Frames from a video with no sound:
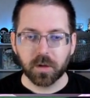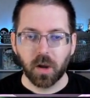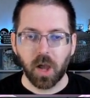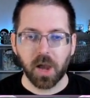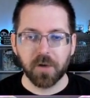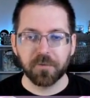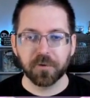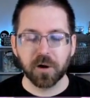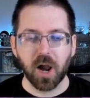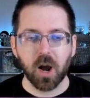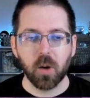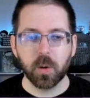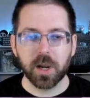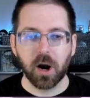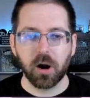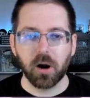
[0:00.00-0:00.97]
I forgot,
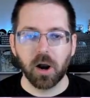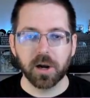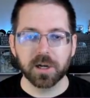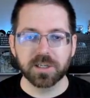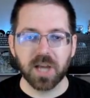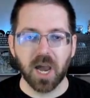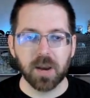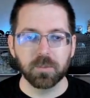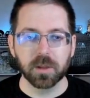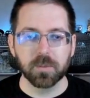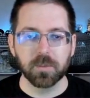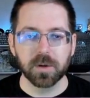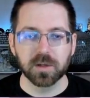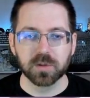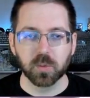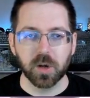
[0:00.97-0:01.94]
we are on a time
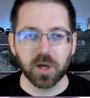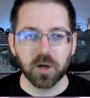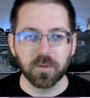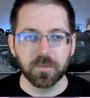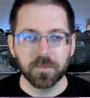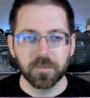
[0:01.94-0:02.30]
limit as well.